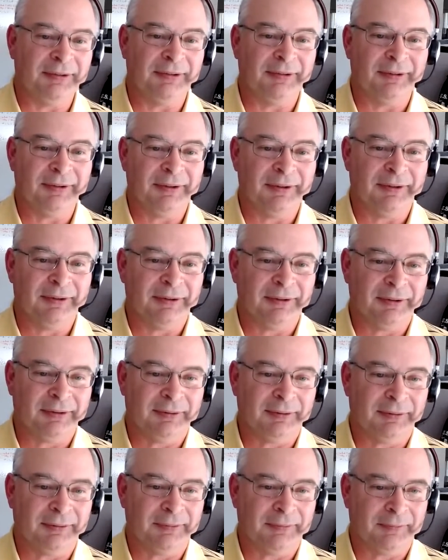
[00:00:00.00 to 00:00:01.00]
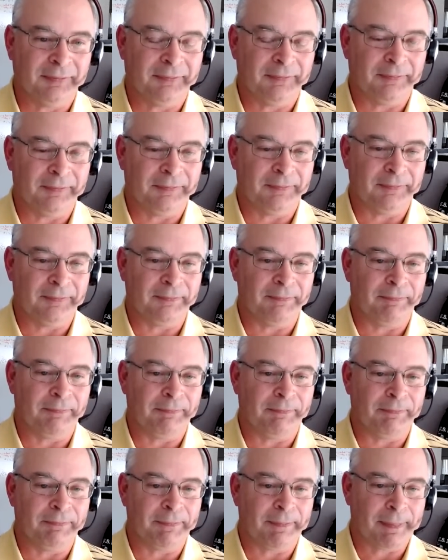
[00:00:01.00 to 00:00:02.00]
Yep, everything is stored
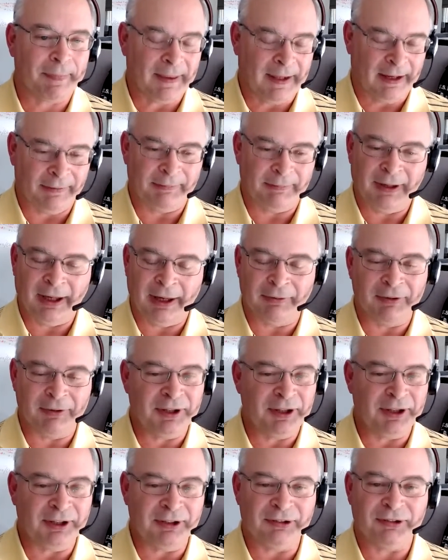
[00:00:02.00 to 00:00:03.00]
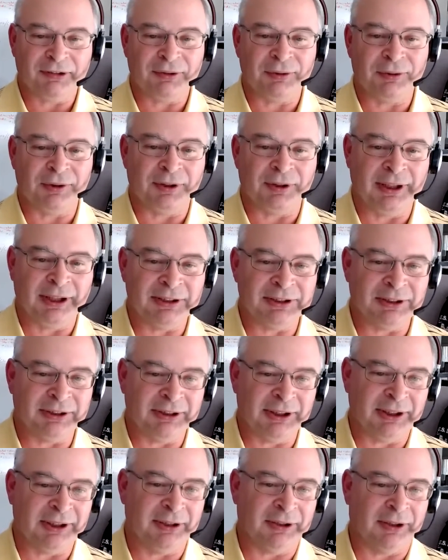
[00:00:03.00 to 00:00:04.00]
digitally on a server somewhere,
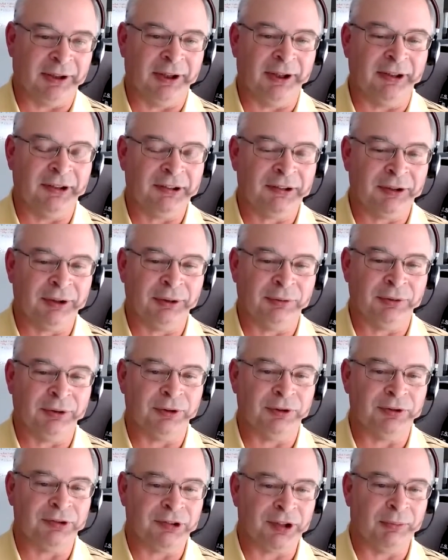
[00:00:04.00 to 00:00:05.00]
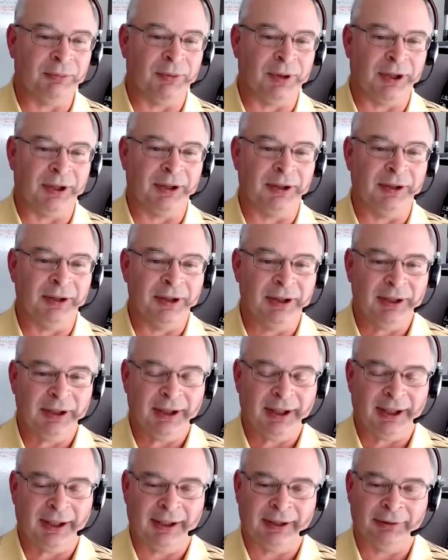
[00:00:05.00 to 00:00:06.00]
and we can pull it
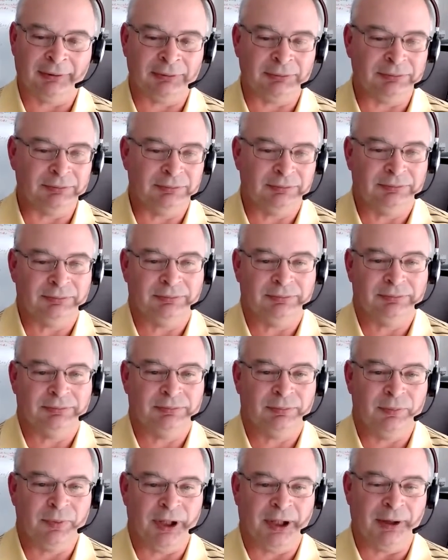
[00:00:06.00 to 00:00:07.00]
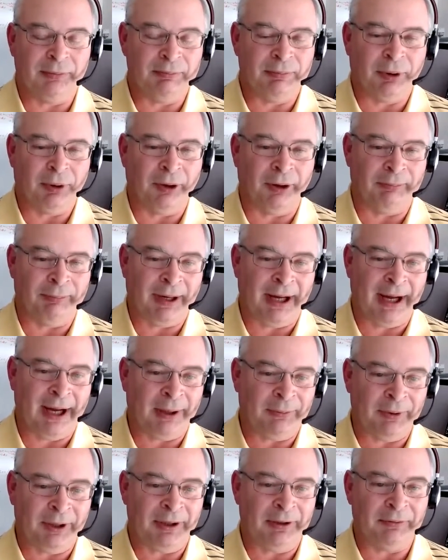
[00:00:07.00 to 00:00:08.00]
back, we can recover, we can move it to somewhere
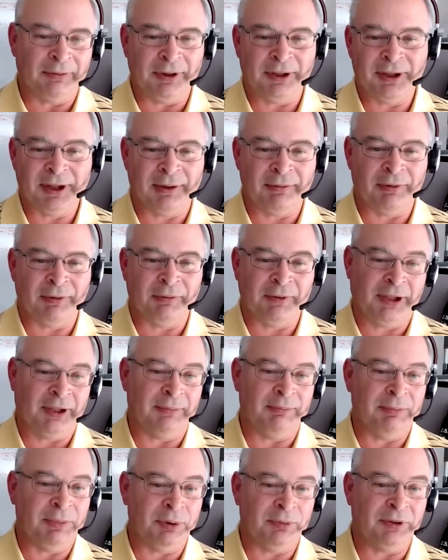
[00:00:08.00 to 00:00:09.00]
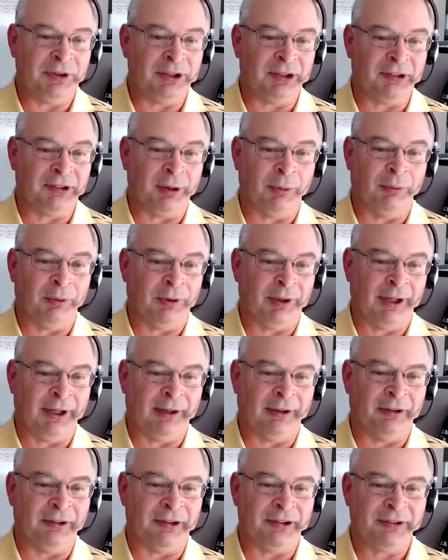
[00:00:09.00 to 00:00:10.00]
else. If one fails,
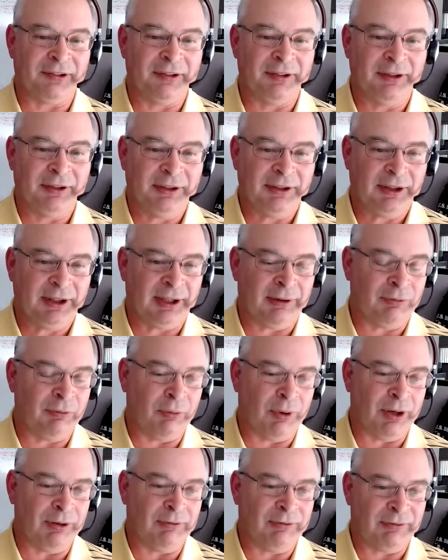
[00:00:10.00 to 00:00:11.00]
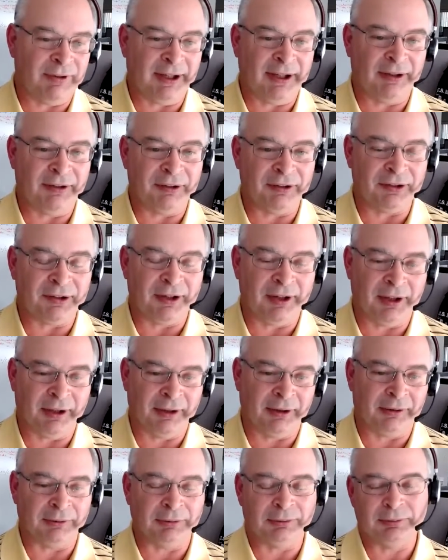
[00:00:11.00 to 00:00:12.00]
they roll over to a
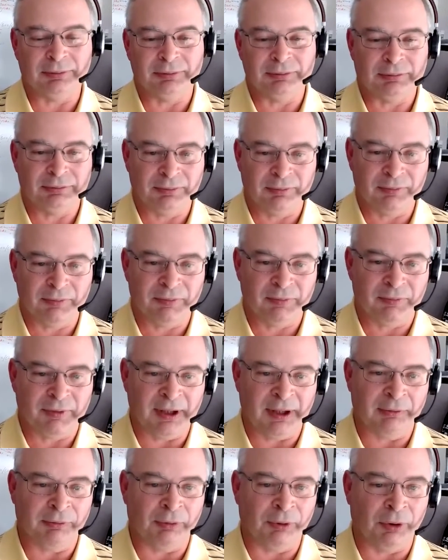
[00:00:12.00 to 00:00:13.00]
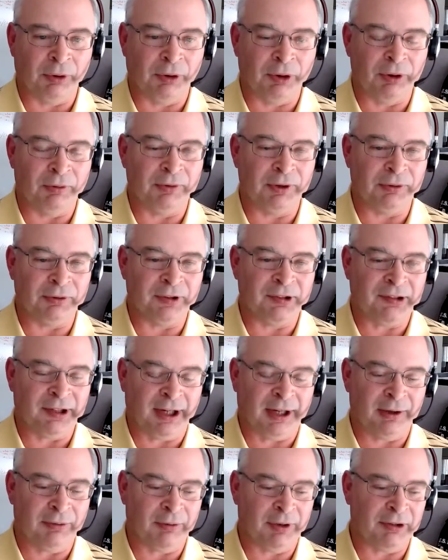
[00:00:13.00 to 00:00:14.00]
second one. So we have servers and we have
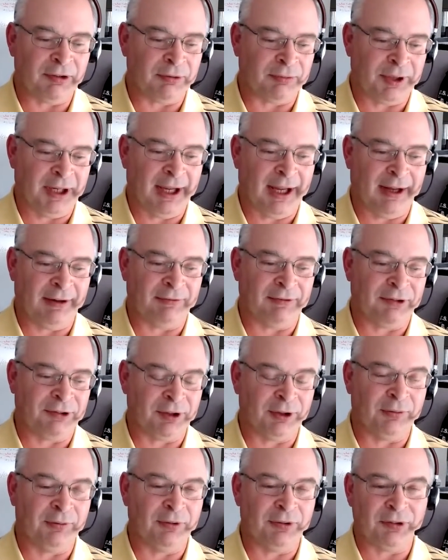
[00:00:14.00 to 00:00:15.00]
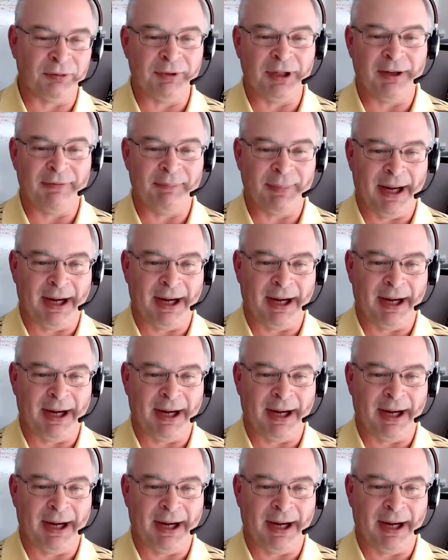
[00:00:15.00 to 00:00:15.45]
backup servers of those.